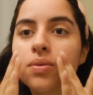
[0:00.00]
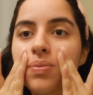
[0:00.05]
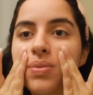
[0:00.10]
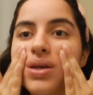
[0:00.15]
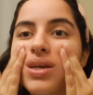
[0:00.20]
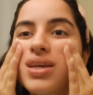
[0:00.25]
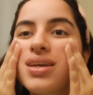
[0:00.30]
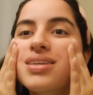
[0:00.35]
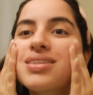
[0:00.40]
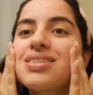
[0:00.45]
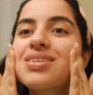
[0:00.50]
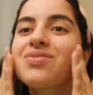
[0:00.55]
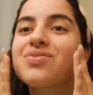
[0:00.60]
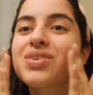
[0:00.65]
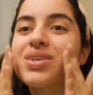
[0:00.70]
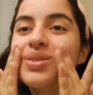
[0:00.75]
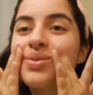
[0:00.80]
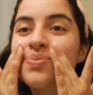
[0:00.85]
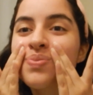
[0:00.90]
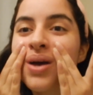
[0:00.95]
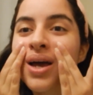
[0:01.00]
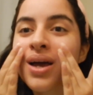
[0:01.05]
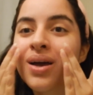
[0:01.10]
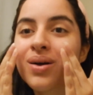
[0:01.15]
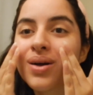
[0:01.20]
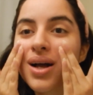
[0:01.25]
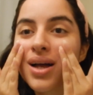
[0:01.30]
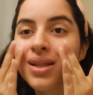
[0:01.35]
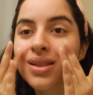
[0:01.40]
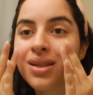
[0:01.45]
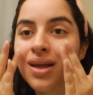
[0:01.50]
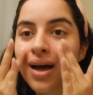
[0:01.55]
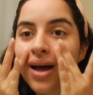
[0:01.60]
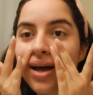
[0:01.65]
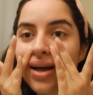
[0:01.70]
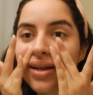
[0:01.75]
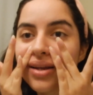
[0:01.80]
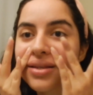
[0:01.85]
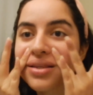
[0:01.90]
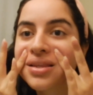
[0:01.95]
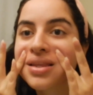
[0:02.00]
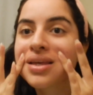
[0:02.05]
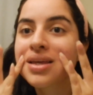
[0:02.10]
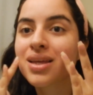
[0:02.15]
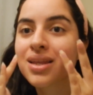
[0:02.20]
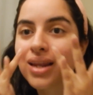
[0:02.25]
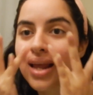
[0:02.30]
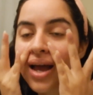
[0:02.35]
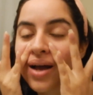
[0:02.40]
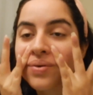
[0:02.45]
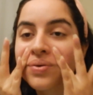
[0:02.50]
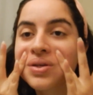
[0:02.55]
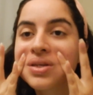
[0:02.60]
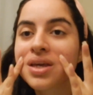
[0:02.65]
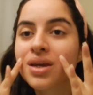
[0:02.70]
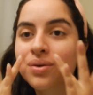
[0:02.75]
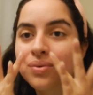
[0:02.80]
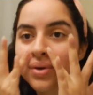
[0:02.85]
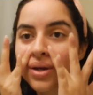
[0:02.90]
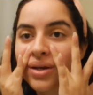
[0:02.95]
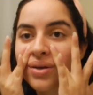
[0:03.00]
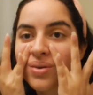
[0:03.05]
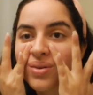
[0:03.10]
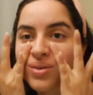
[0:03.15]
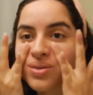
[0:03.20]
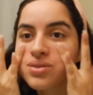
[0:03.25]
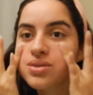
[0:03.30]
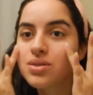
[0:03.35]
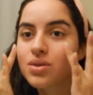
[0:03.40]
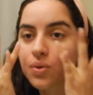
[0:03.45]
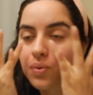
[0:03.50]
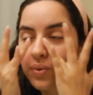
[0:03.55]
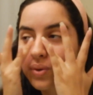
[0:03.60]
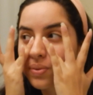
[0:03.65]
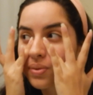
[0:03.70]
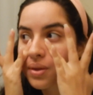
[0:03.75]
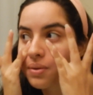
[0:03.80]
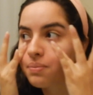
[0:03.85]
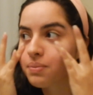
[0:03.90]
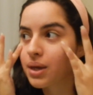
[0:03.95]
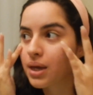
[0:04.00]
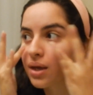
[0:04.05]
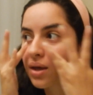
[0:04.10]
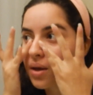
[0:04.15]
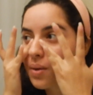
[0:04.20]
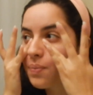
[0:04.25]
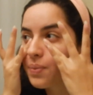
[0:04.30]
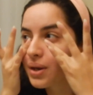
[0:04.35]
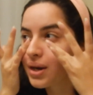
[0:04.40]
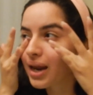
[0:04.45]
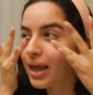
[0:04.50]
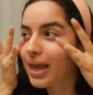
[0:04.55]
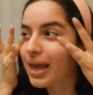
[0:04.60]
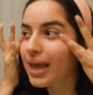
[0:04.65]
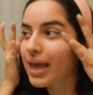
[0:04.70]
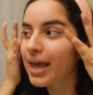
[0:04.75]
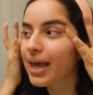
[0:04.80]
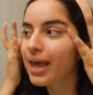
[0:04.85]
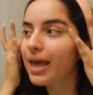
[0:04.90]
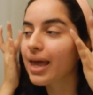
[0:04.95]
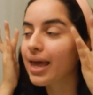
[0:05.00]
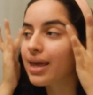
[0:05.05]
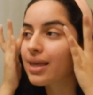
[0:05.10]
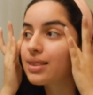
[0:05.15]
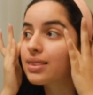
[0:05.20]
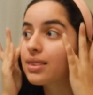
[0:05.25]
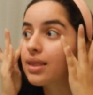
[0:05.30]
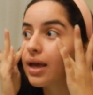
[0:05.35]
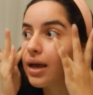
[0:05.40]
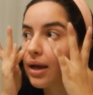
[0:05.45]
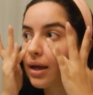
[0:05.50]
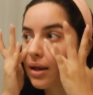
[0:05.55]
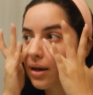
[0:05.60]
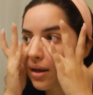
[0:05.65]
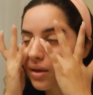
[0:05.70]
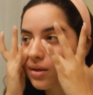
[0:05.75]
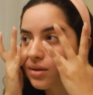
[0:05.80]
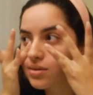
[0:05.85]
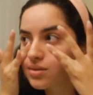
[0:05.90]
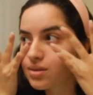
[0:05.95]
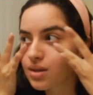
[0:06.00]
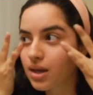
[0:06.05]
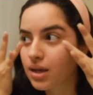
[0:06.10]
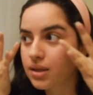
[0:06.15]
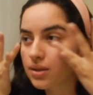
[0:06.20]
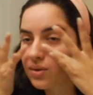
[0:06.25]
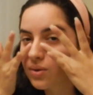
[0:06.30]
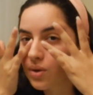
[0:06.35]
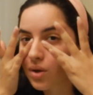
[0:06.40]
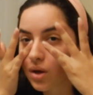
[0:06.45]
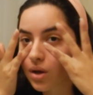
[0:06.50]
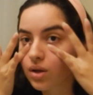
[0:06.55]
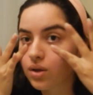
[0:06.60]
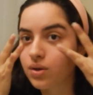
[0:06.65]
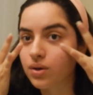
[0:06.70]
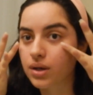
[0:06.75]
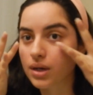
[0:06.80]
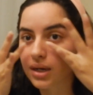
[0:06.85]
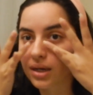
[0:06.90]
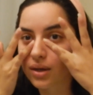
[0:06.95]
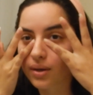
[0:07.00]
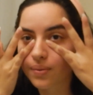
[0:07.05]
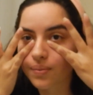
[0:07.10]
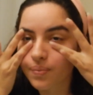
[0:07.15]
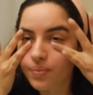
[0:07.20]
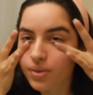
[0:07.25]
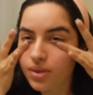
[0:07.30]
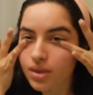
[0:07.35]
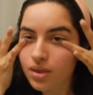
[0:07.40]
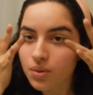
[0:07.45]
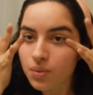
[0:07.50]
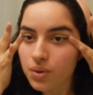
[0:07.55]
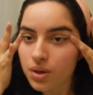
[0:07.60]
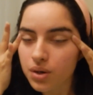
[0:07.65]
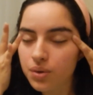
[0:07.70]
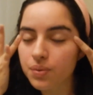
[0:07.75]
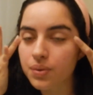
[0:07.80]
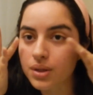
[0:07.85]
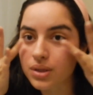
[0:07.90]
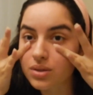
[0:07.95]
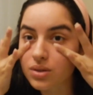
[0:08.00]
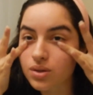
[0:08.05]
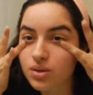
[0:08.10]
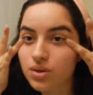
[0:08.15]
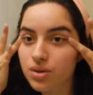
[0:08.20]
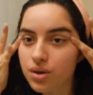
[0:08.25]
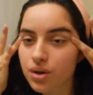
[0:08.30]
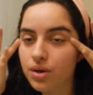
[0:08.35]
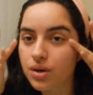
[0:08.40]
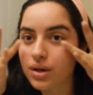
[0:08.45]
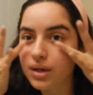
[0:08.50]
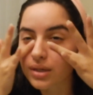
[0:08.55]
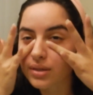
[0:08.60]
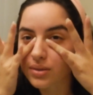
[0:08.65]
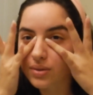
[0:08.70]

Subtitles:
because if I smile a lot, then I will get wrinkles with the makeup, and I hate that because I look ugly. We don't want to look ugly